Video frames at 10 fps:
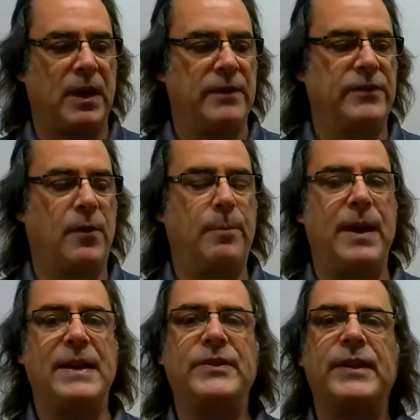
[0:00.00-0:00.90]
So
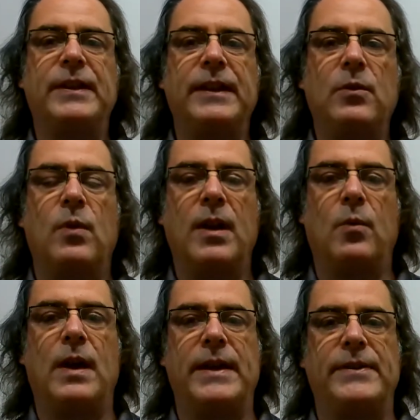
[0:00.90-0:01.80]
basically what it
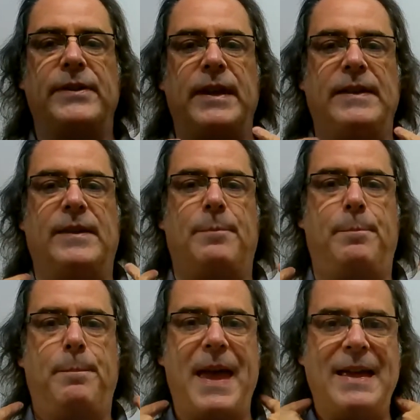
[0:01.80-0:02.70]
was, it's a
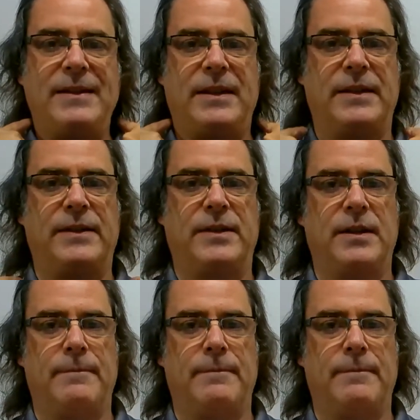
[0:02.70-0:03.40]
pendant